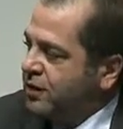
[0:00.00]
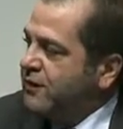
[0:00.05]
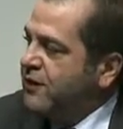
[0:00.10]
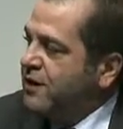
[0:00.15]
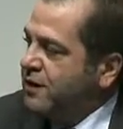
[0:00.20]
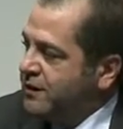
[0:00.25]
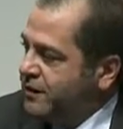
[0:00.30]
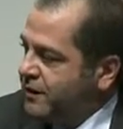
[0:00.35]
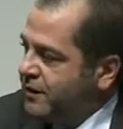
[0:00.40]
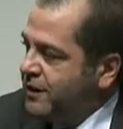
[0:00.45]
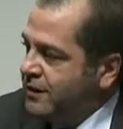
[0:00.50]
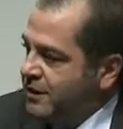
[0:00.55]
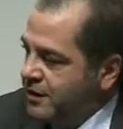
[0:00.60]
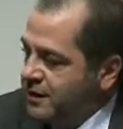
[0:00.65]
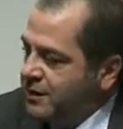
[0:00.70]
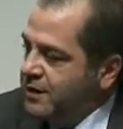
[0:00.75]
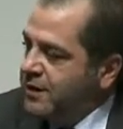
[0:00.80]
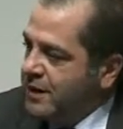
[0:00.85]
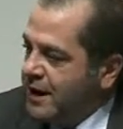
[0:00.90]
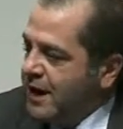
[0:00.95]
of IT
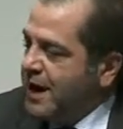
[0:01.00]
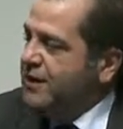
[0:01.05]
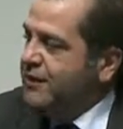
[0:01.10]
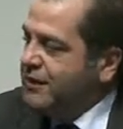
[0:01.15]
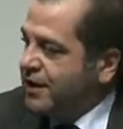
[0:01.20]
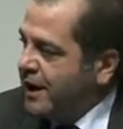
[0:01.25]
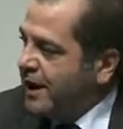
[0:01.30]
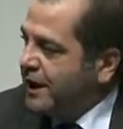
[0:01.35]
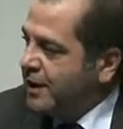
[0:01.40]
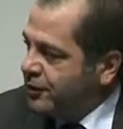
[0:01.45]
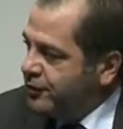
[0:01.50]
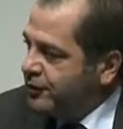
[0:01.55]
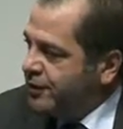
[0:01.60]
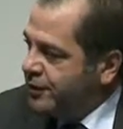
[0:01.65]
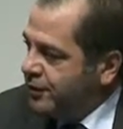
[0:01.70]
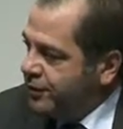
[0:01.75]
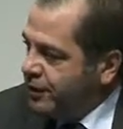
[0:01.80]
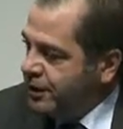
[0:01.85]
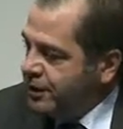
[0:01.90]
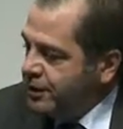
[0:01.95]
has a higher
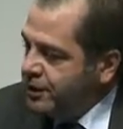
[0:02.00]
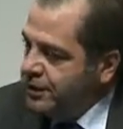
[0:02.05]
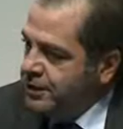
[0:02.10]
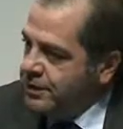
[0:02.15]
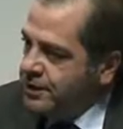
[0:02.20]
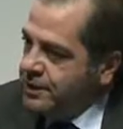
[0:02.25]
degree.